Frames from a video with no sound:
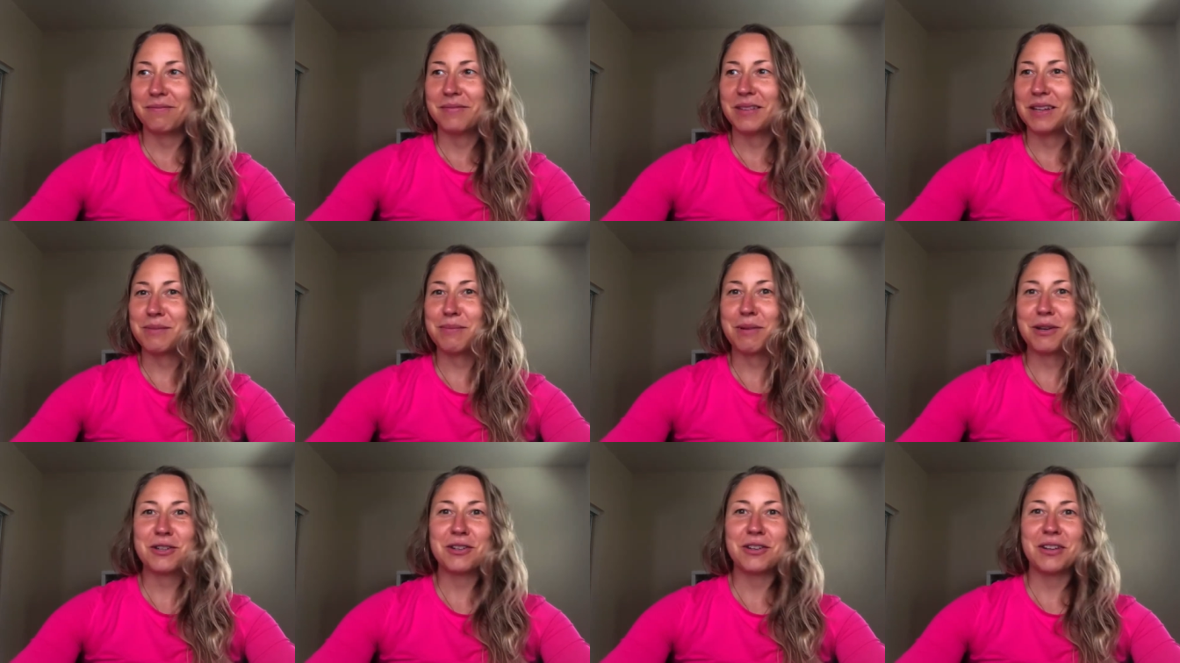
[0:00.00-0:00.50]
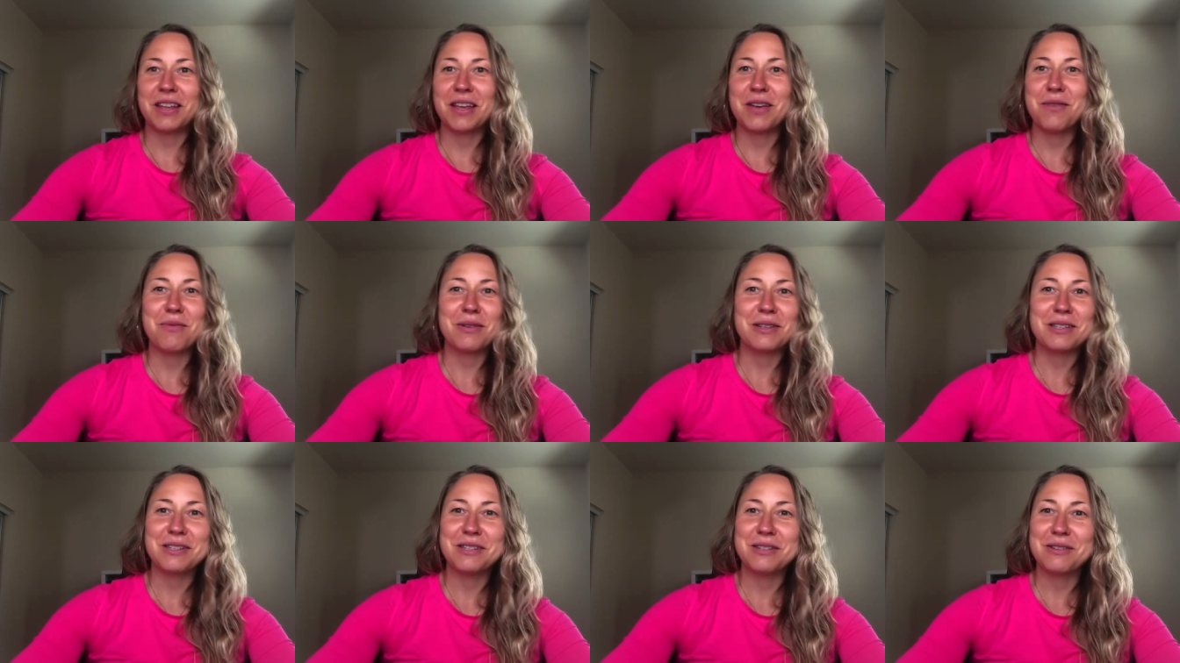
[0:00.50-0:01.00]
especially he
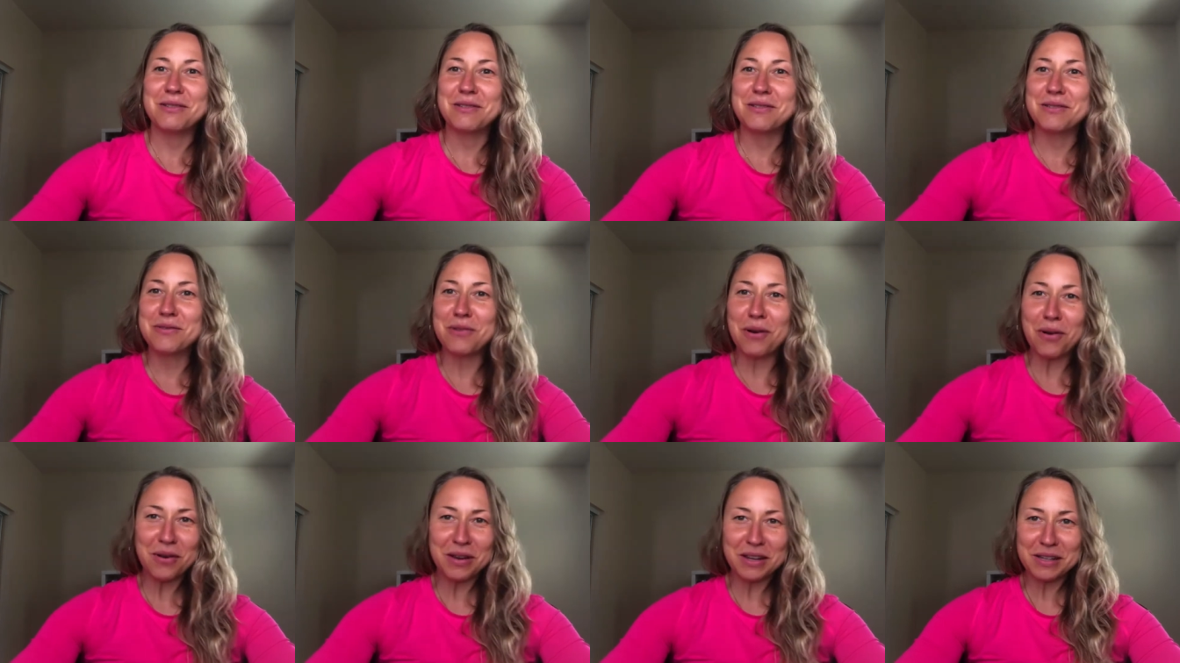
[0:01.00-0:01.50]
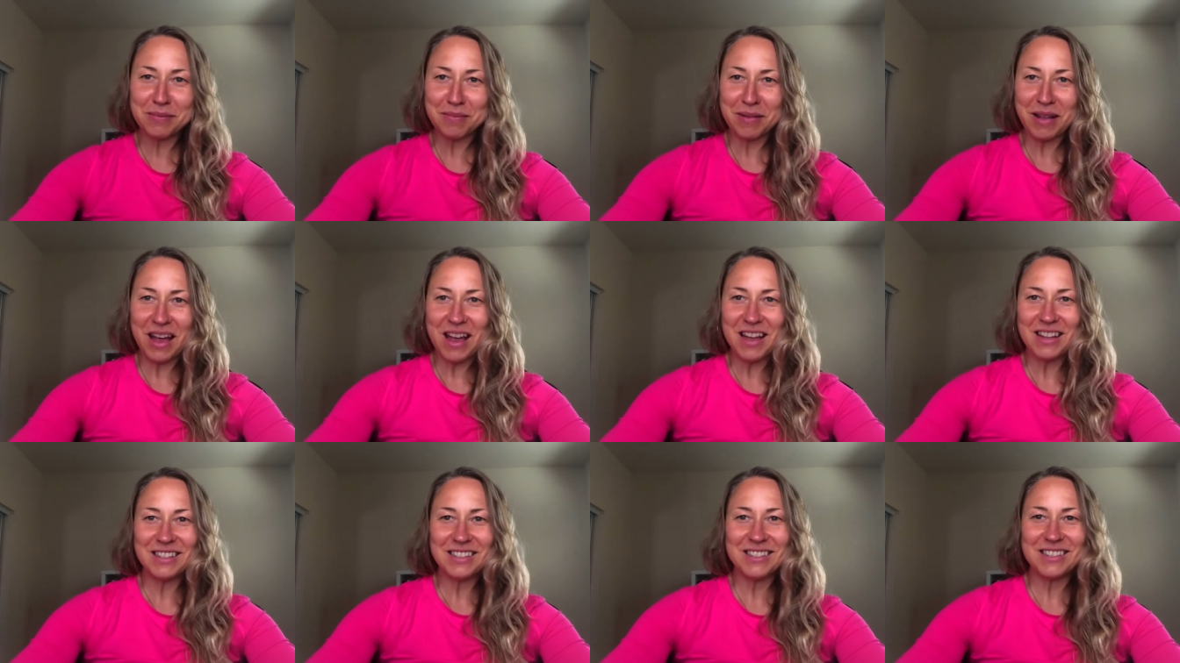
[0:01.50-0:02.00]
wants to grow his
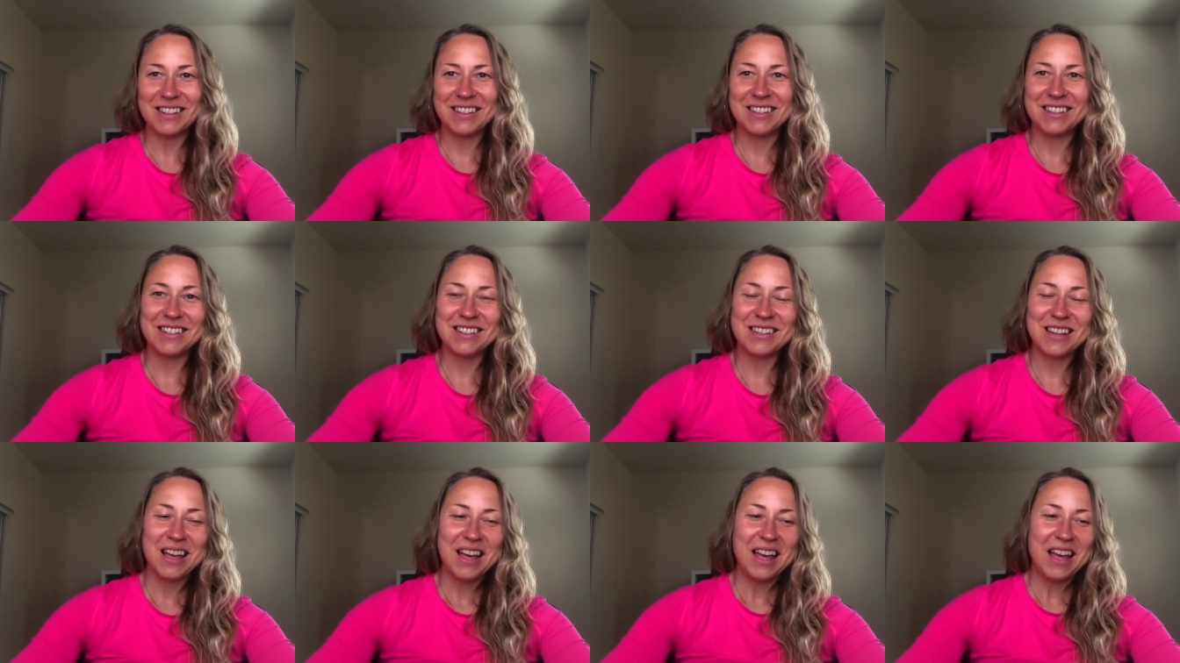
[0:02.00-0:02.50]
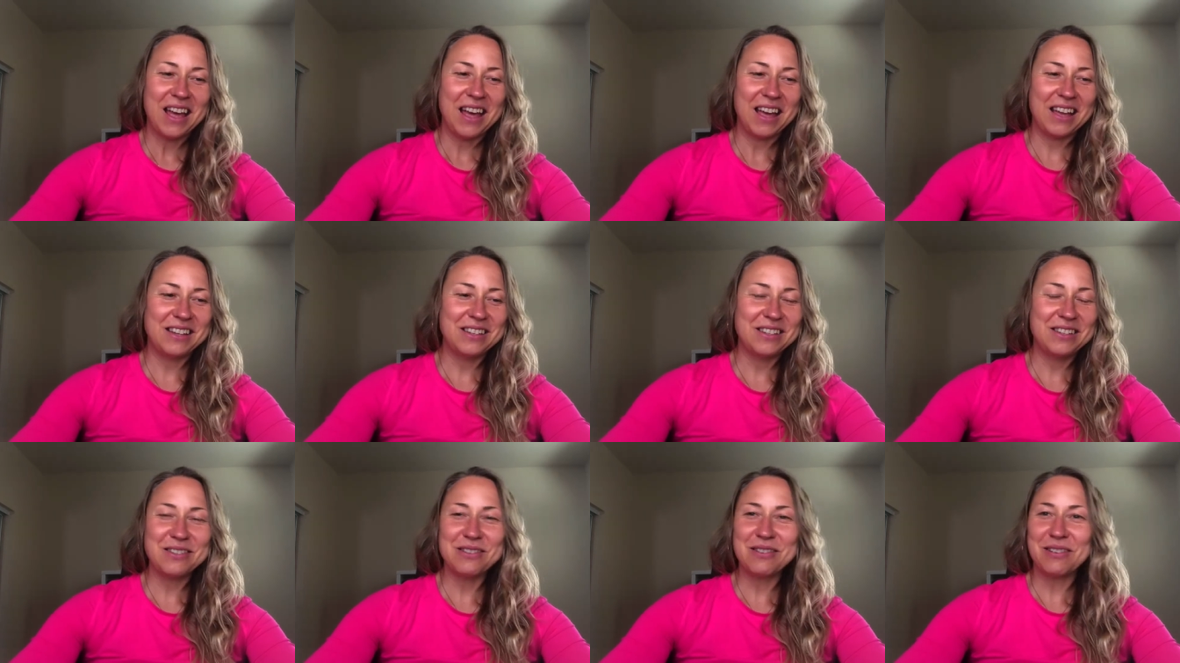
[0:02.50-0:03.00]
plants and,
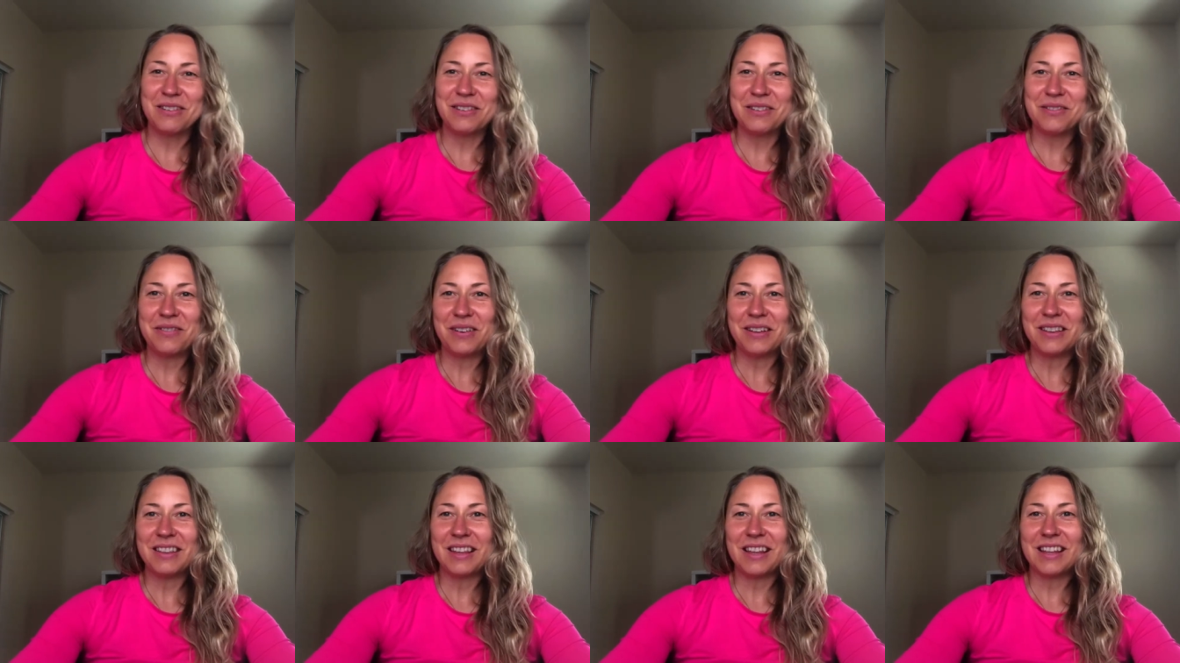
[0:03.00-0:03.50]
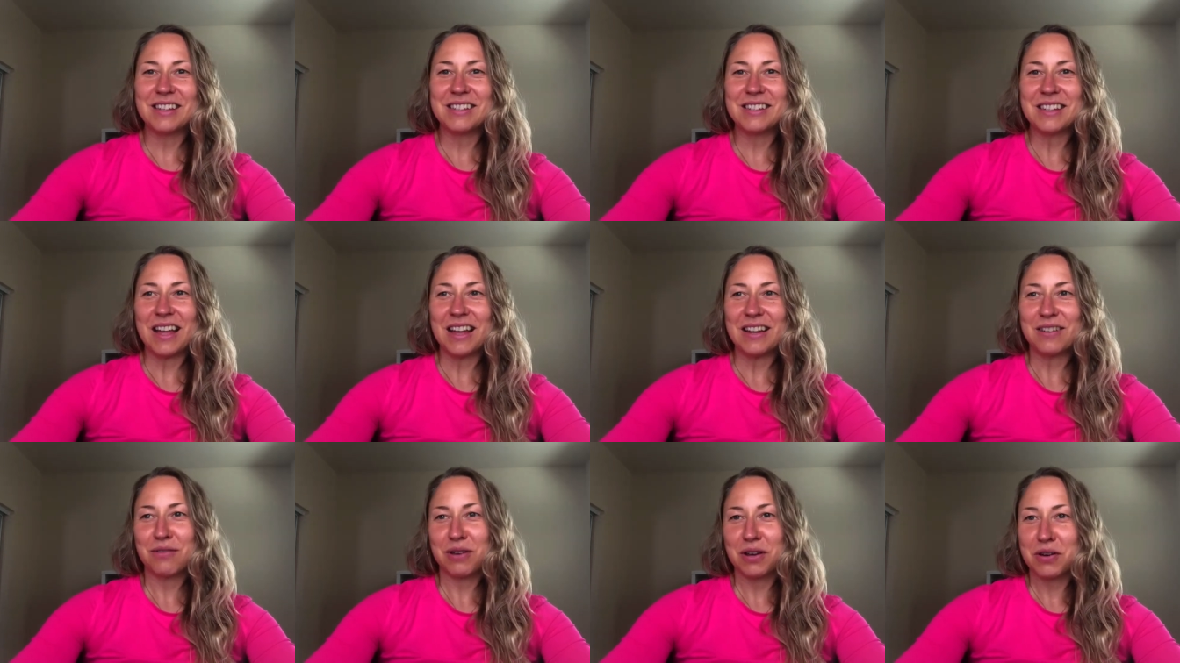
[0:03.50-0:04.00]
and do all the fun things
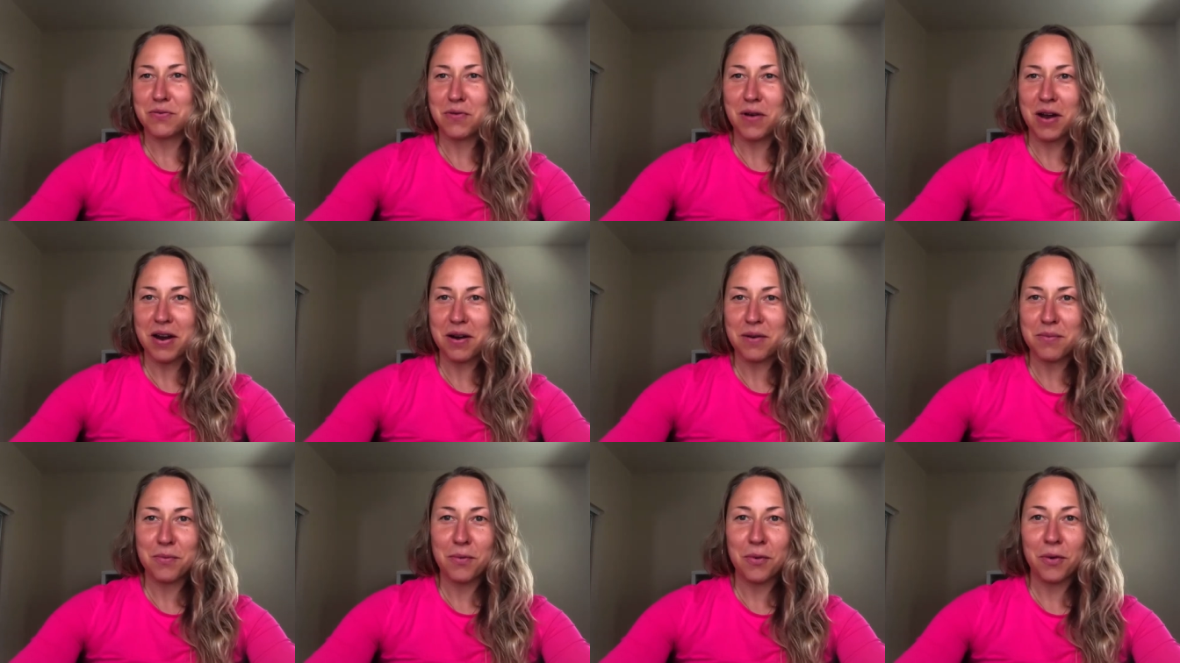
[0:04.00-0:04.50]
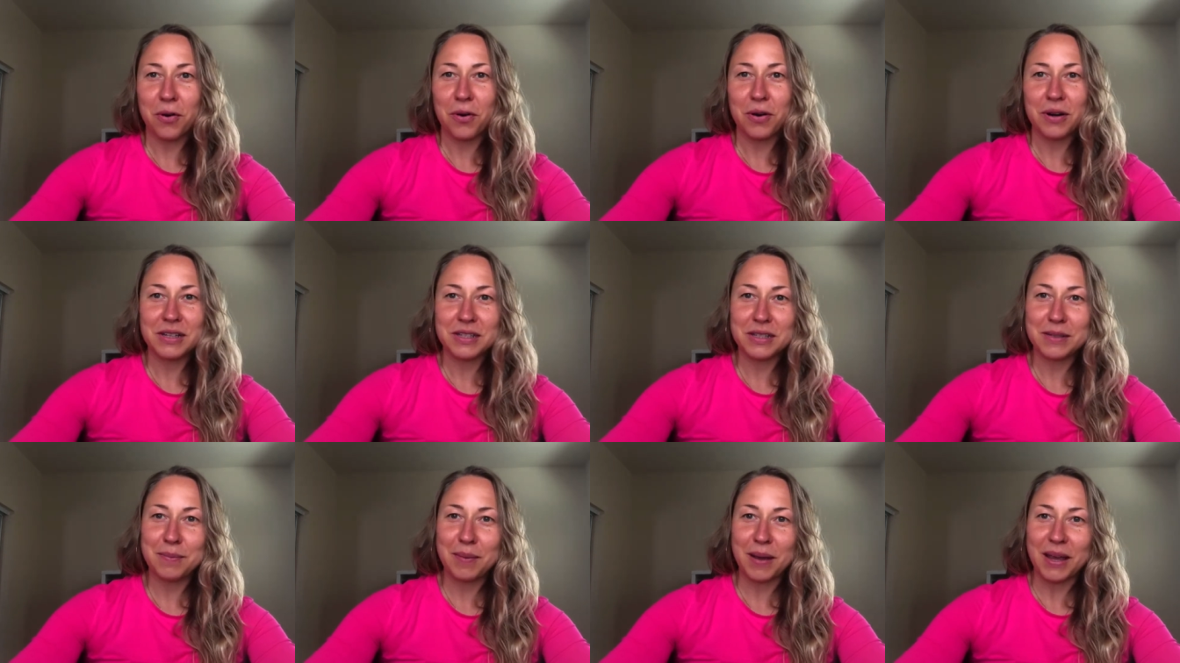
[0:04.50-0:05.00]
that require more
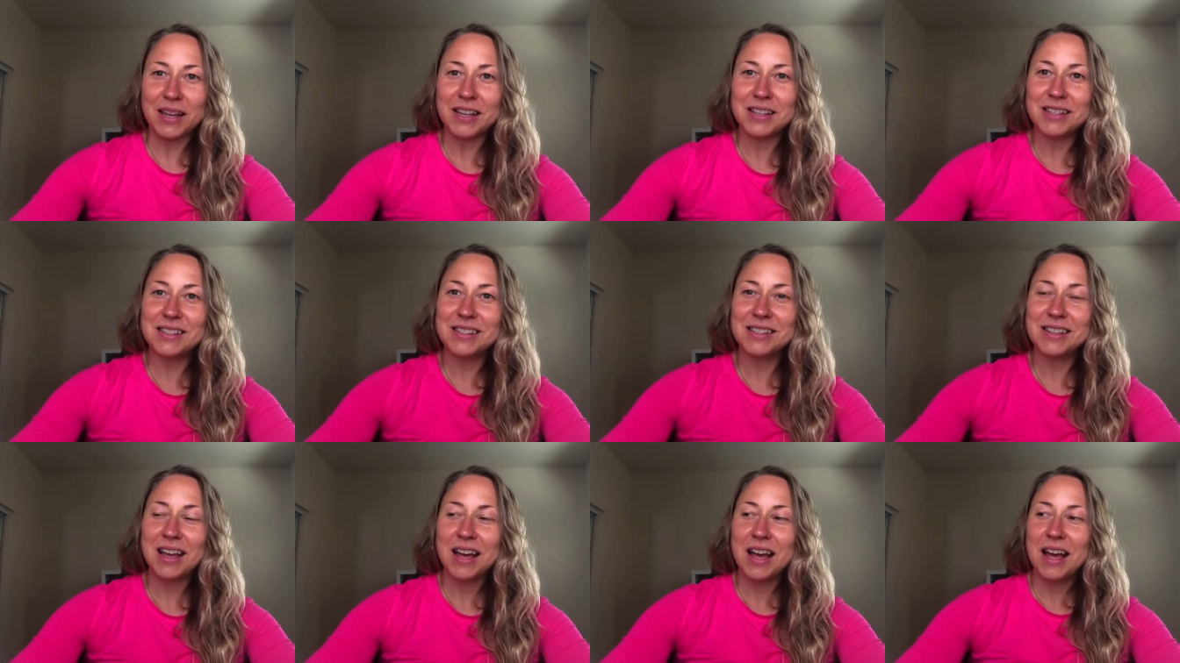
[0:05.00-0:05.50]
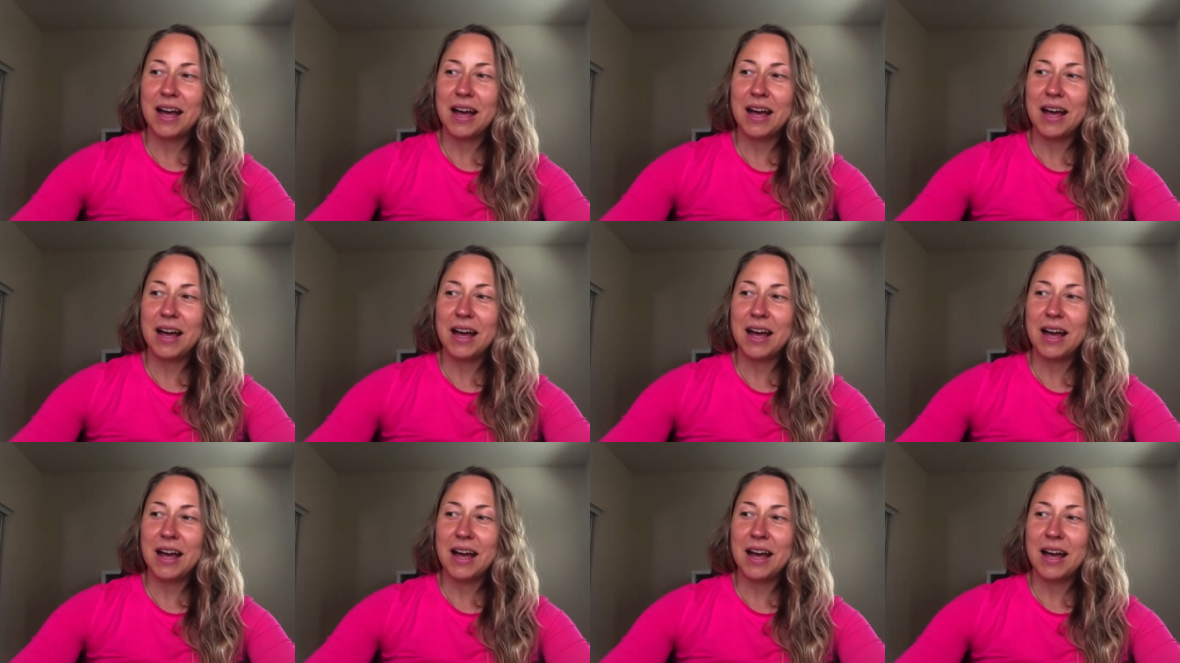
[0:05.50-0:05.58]
space.